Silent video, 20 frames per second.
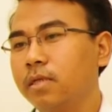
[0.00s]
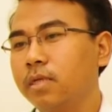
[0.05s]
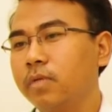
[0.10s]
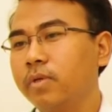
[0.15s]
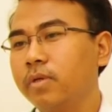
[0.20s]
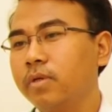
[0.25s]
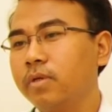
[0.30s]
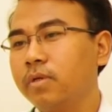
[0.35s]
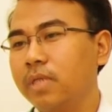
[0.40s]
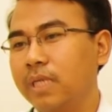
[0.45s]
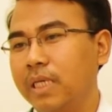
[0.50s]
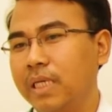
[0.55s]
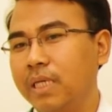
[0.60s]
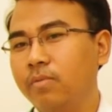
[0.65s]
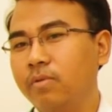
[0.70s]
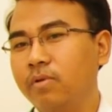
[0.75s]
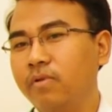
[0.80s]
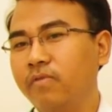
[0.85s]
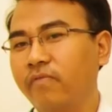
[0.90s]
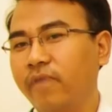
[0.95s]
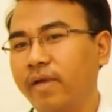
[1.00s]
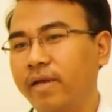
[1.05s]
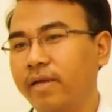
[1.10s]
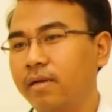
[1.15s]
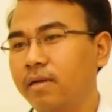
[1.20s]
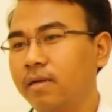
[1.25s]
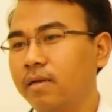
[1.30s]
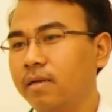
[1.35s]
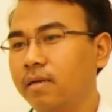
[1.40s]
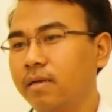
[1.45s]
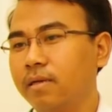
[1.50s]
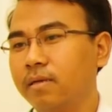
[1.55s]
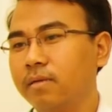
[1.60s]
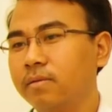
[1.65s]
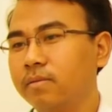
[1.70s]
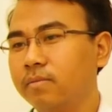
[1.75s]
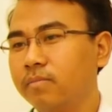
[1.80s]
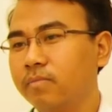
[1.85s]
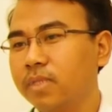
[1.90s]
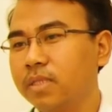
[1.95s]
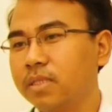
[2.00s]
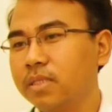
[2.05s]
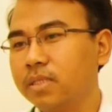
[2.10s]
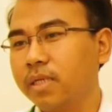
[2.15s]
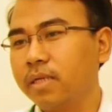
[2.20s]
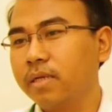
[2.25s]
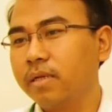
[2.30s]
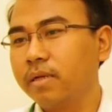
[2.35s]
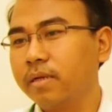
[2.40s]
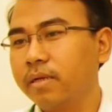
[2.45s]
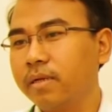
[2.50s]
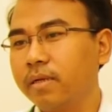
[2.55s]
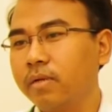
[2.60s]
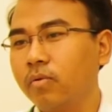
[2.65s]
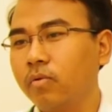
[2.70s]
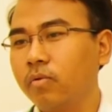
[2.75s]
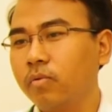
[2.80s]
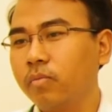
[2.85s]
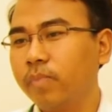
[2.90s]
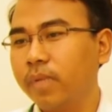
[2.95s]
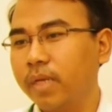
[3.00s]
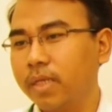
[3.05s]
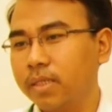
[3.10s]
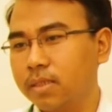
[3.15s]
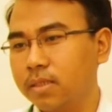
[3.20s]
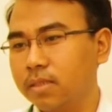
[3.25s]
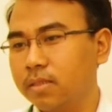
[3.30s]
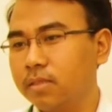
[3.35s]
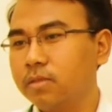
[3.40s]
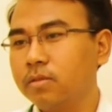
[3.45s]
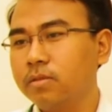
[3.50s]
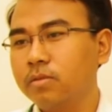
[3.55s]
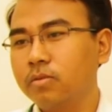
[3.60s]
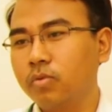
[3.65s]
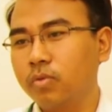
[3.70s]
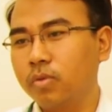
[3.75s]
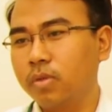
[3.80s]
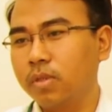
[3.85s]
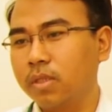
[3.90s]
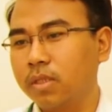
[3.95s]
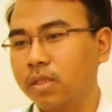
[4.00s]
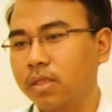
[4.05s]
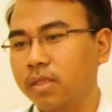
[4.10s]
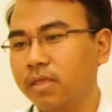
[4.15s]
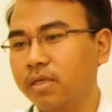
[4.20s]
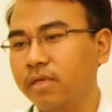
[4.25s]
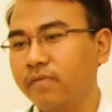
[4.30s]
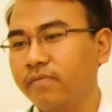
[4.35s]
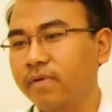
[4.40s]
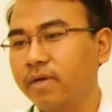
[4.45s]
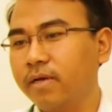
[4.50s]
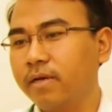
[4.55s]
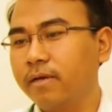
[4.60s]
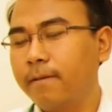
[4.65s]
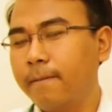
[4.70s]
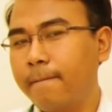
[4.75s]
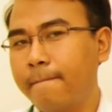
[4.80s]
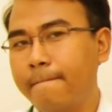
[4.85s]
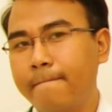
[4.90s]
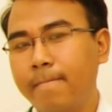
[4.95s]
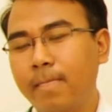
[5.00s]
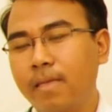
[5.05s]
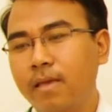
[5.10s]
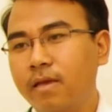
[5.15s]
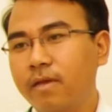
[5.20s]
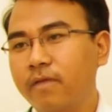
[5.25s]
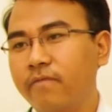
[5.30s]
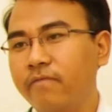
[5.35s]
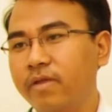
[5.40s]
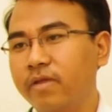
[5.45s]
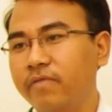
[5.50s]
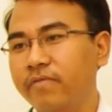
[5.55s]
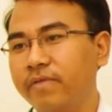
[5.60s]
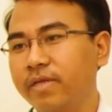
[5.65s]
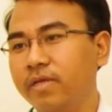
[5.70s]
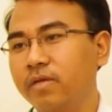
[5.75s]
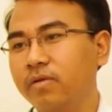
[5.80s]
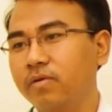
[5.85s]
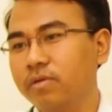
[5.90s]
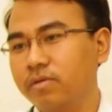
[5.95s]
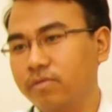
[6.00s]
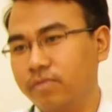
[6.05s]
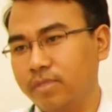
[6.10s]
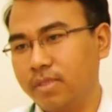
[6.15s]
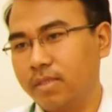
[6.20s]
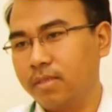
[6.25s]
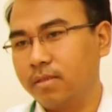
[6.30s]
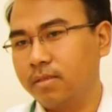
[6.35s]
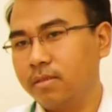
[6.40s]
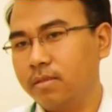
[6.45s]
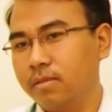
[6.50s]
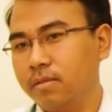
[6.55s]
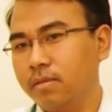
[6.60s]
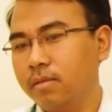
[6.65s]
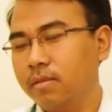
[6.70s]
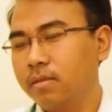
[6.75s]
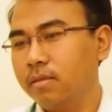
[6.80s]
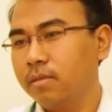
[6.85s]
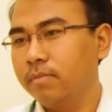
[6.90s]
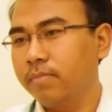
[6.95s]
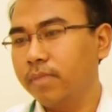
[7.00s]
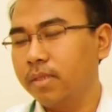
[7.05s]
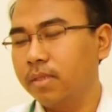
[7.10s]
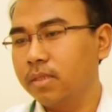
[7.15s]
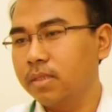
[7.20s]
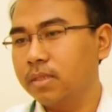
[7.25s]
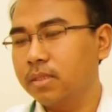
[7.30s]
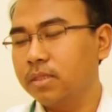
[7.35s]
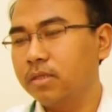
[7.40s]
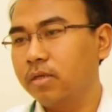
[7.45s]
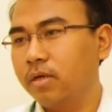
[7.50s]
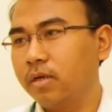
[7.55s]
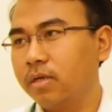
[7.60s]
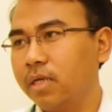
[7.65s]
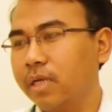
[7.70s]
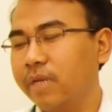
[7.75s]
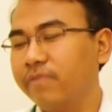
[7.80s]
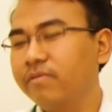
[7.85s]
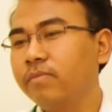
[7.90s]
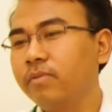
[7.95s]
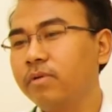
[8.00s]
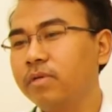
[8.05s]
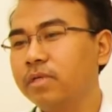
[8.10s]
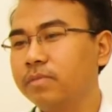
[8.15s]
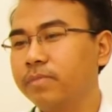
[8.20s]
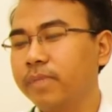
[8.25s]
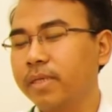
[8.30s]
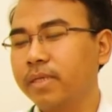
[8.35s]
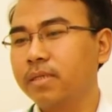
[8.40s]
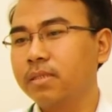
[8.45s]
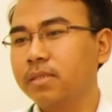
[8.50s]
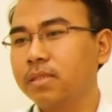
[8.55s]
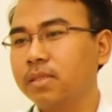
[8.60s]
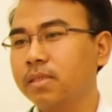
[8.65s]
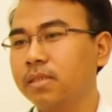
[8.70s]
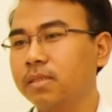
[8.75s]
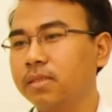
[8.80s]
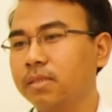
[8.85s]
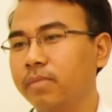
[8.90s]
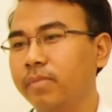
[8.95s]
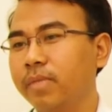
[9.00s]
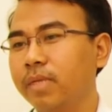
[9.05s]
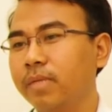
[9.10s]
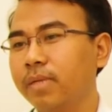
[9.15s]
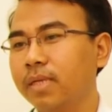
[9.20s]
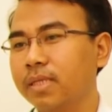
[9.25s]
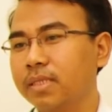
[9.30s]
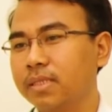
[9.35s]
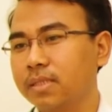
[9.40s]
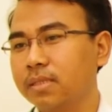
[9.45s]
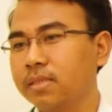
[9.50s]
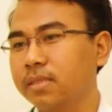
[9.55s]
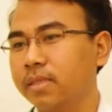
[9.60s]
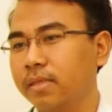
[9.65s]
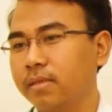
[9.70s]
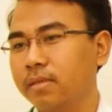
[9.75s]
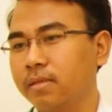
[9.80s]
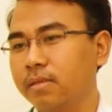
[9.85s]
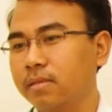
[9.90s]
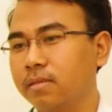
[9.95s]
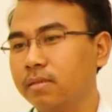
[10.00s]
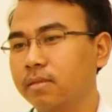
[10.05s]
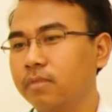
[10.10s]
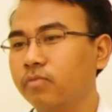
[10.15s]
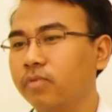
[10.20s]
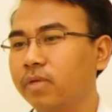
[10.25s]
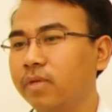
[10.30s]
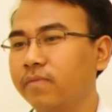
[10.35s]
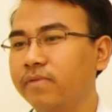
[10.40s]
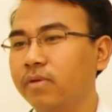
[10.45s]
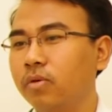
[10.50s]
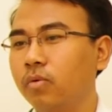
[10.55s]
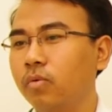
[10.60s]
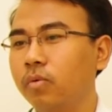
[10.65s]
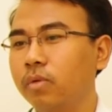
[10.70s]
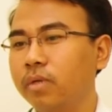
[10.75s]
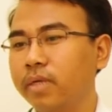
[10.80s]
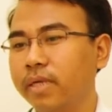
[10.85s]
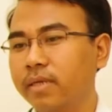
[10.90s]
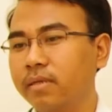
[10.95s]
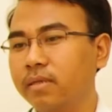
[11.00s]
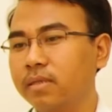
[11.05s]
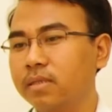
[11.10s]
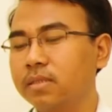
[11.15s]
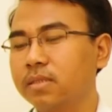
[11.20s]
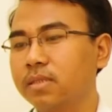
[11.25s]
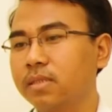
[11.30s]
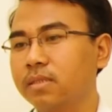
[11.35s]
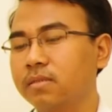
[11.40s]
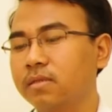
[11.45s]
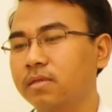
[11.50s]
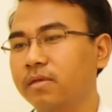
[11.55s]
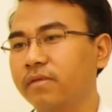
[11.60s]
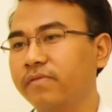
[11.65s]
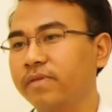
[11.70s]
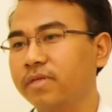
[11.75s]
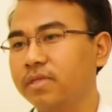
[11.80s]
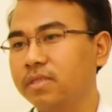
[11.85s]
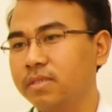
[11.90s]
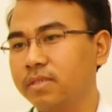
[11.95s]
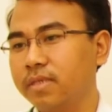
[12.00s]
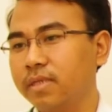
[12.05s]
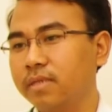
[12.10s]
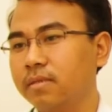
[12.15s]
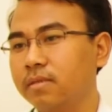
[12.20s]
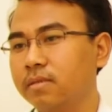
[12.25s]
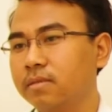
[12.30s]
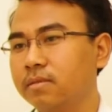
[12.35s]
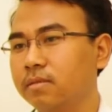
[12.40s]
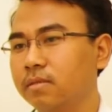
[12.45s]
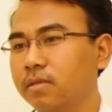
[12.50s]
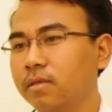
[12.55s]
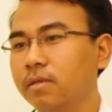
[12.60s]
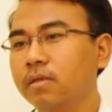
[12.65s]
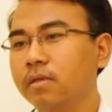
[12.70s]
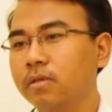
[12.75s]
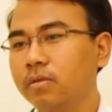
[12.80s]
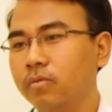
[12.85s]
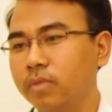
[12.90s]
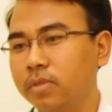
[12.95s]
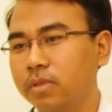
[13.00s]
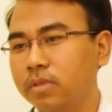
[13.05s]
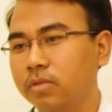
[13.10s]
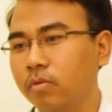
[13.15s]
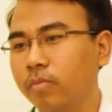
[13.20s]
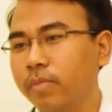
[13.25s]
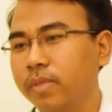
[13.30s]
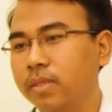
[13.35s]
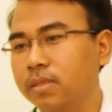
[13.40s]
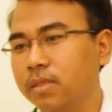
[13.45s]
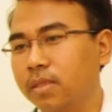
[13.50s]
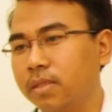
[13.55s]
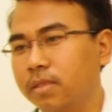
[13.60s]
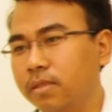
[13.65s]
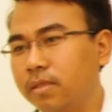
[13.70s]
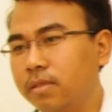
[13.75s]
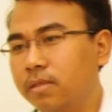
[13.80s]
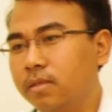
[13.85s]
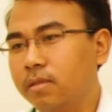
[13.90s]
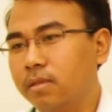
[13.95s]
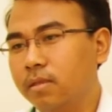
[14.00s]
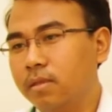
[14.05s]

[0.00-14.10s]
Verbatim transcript: were not able to find much center in their own places who could give a very, very good result, because not everybody is practicing this minimal access technique. We have the old techniques, that's Ravitch techniques, which is open surgery,